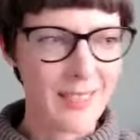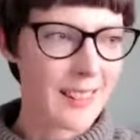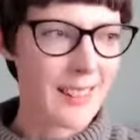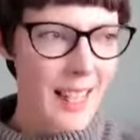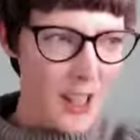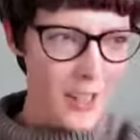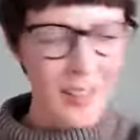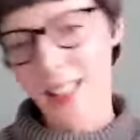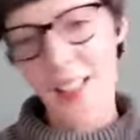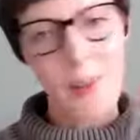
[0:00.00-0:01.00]
say she's
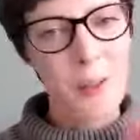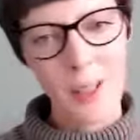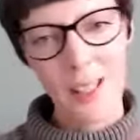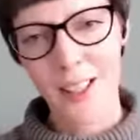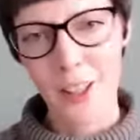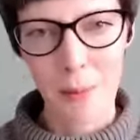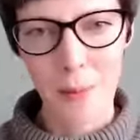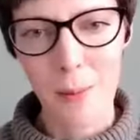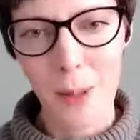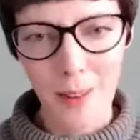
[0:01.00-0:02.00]
going to do a
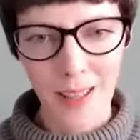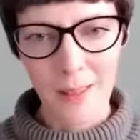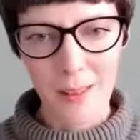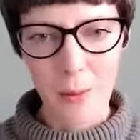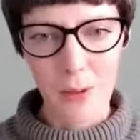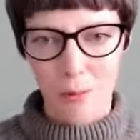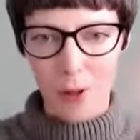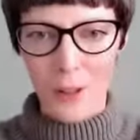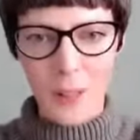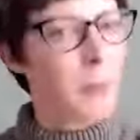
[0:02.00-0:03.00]
workshop tomorrow and we'll just
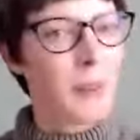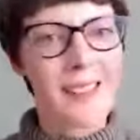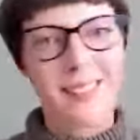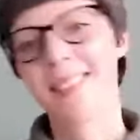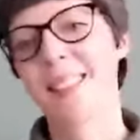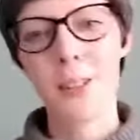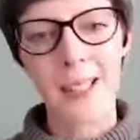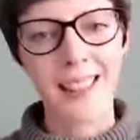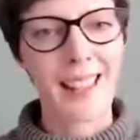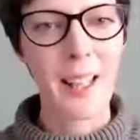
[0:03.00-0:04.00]
rock up and do
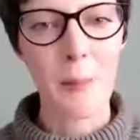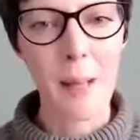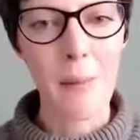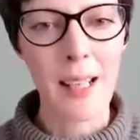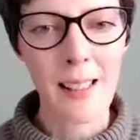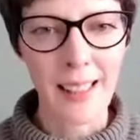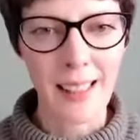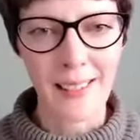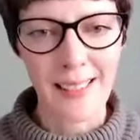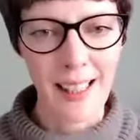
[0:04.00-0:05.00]
it and it'll be
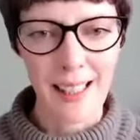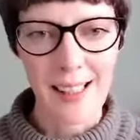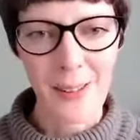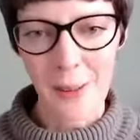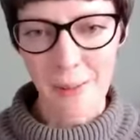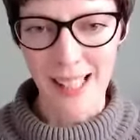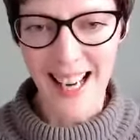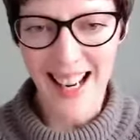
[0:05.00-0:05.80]
amazing. That is not me.